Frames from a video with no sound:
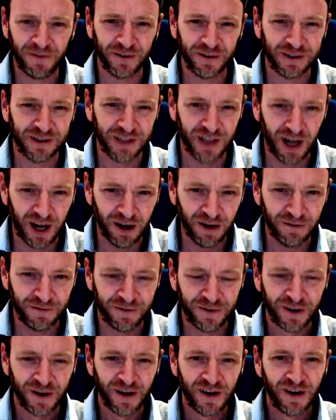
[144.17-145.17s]

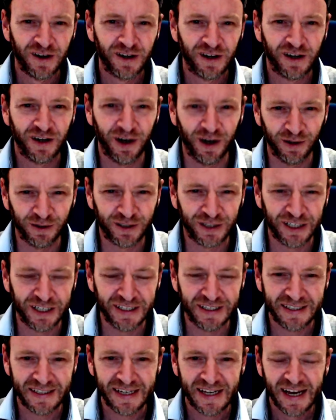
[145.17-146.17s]
love
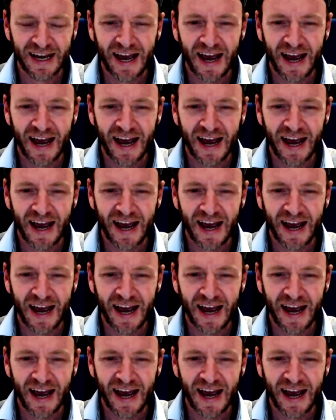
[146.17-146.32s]
coaches.